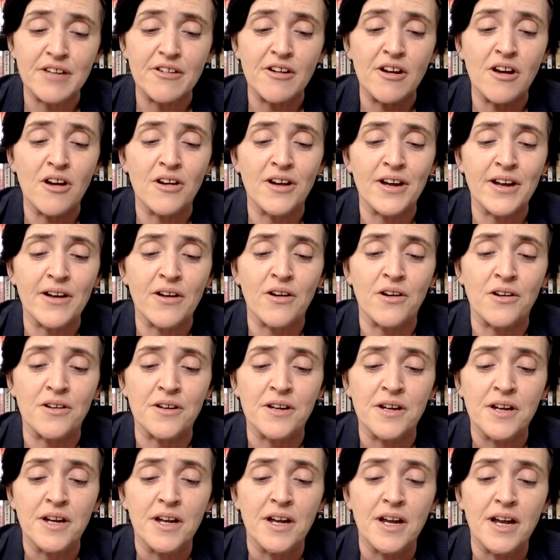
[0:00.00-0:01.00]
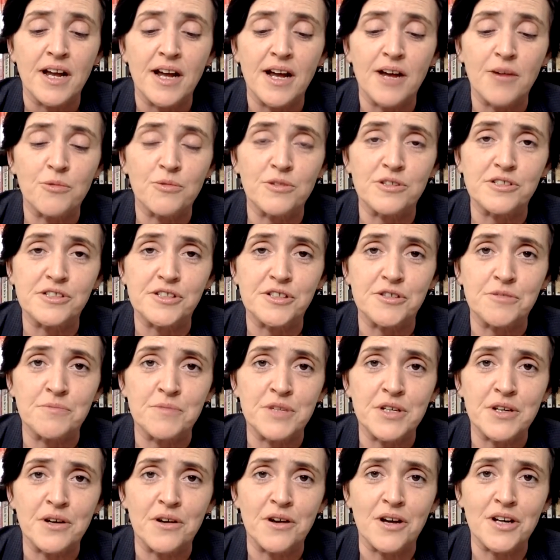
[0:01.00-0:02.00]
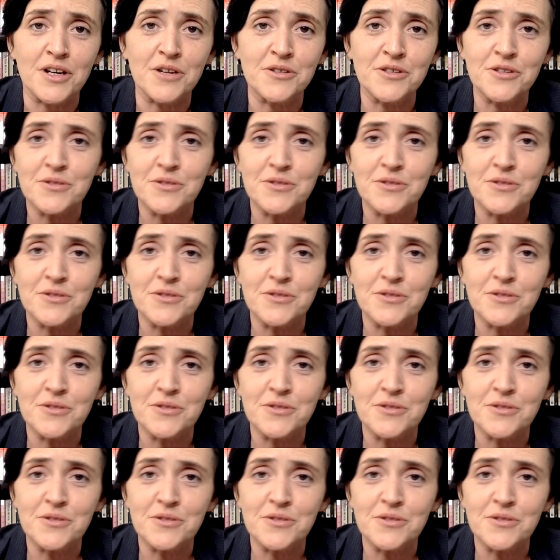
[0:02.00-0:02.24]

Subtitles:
that are hanging on will soon be gone.